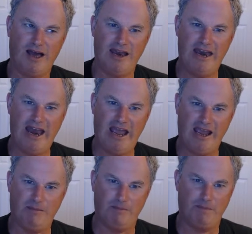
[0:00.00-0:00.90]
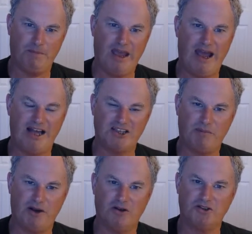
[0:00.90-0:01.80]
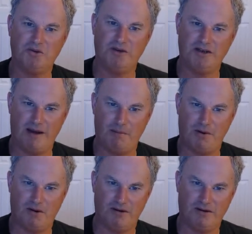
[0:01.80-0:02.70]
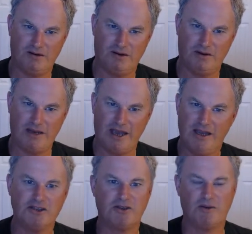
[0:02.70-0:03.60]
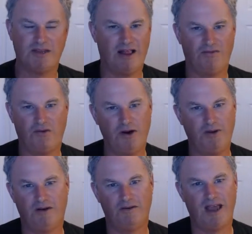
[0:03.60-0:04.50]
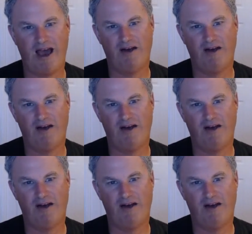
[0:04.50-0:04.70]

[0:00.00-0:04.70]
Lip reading: a name as opposed to a number. Okay, so in California we don't